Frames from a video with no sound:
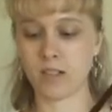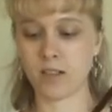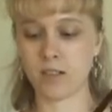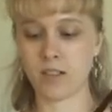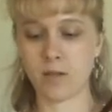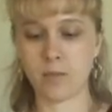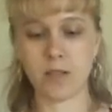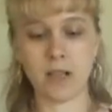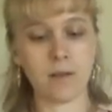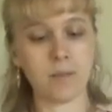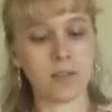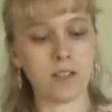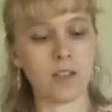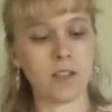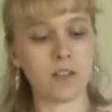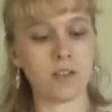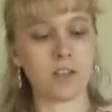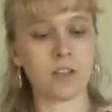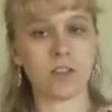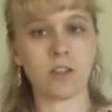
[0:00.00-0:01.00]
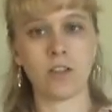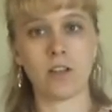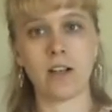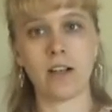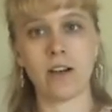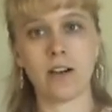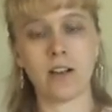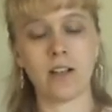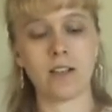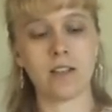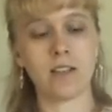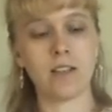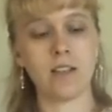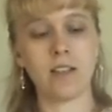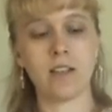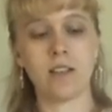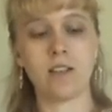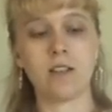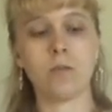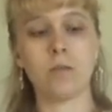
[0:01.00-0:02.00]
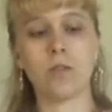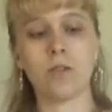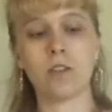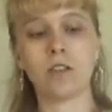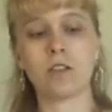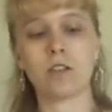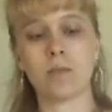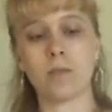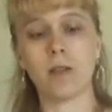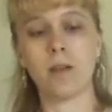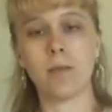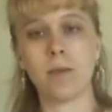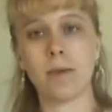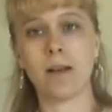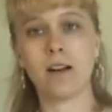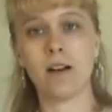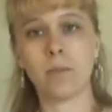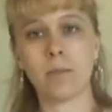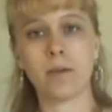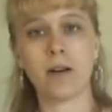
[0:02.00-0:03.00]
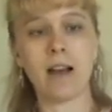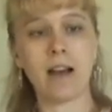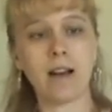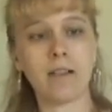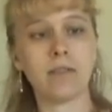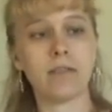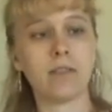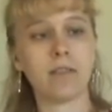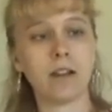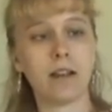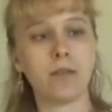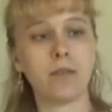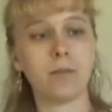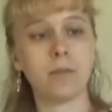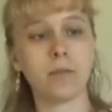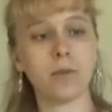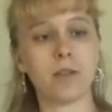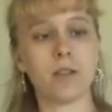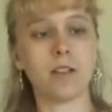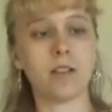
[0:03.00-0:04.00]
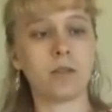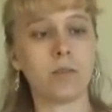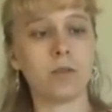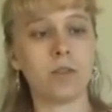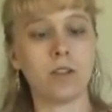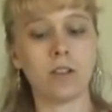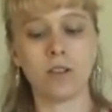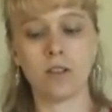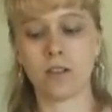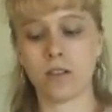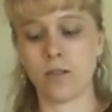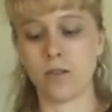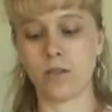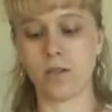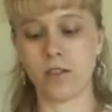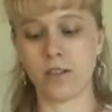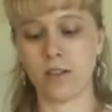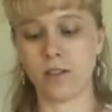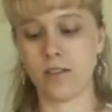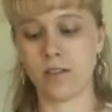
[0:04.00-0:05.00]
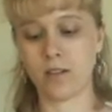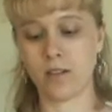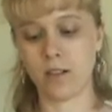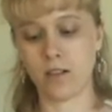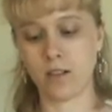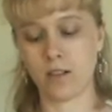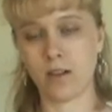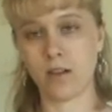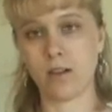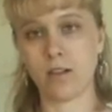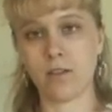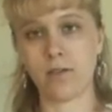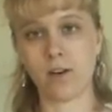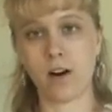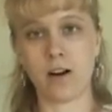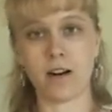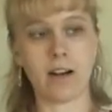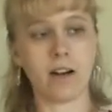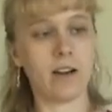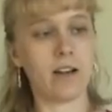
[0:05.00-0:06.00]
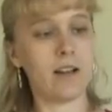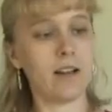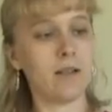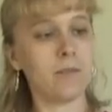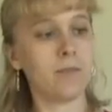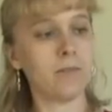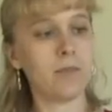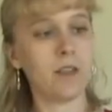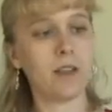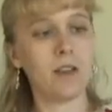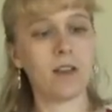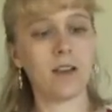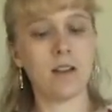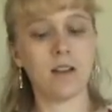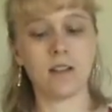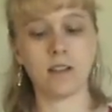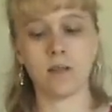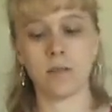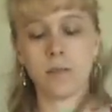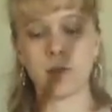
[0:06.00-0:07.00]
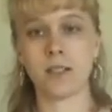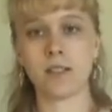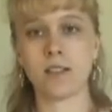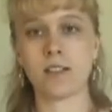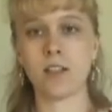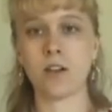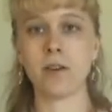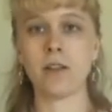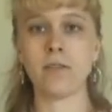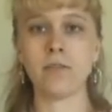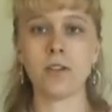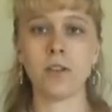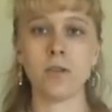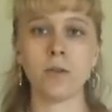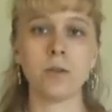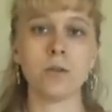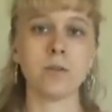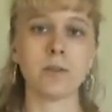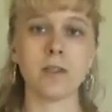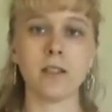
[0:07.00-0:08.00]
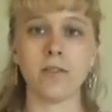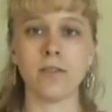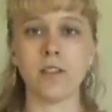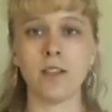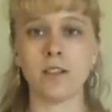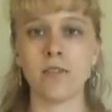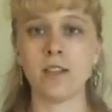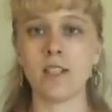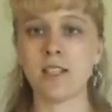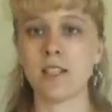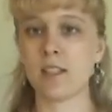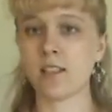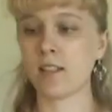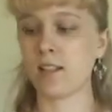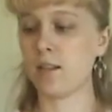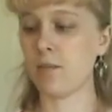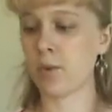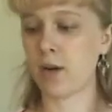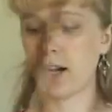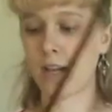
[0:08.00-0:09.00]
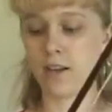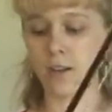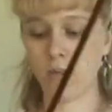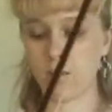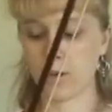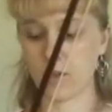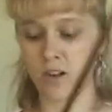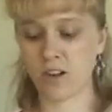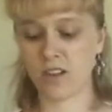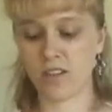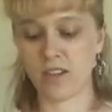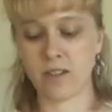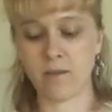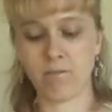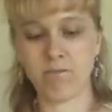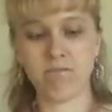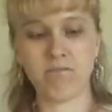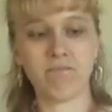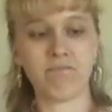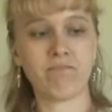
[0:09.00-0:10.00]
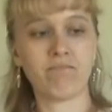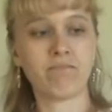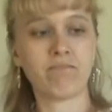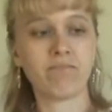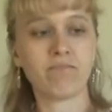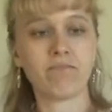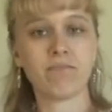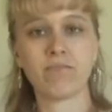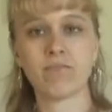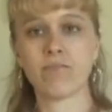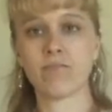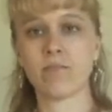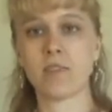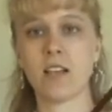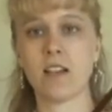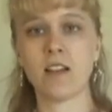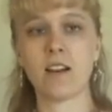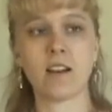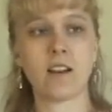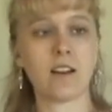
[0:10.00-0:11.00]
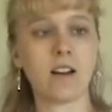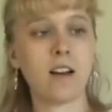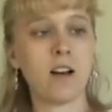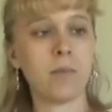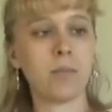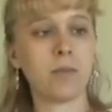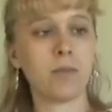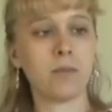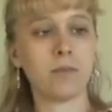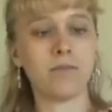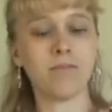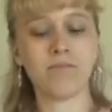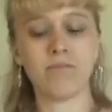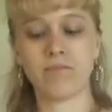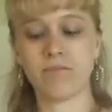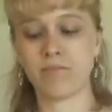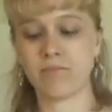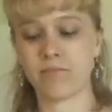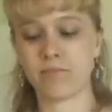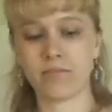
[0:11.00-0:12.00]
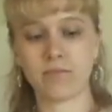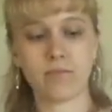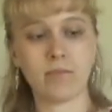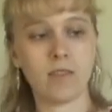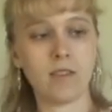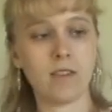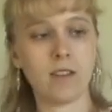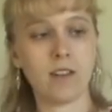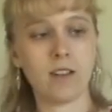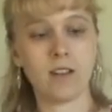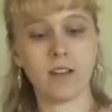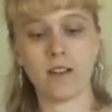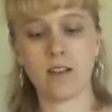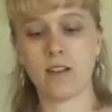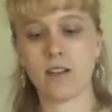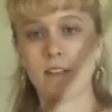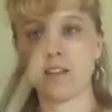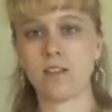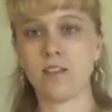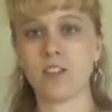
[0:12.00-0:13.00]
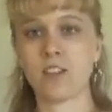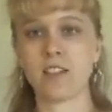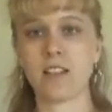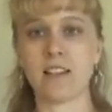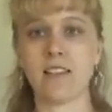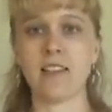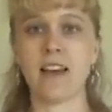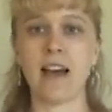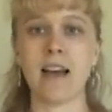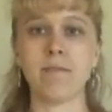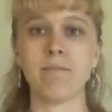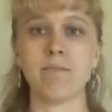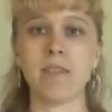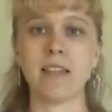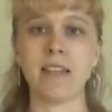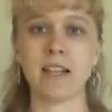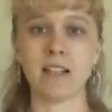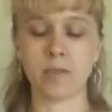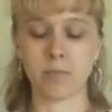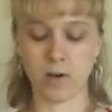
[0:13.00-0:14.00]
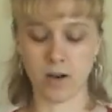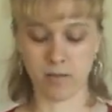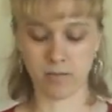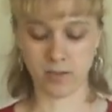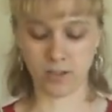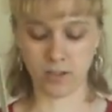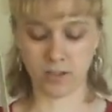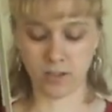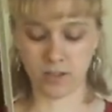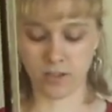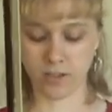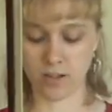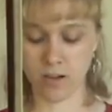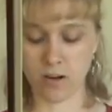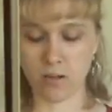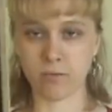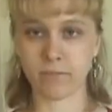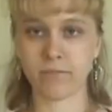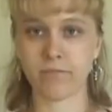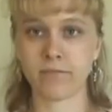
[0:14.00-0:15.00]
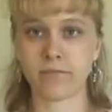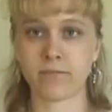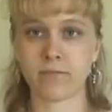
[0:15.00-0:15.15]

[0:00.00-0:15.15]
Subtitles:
Sometimes there's certain areas that need a little more, so maybe my upper half I would put a little more, or the frog area. But so if this isn't a brand new bow, then a couple just like that, and that's probably good to go.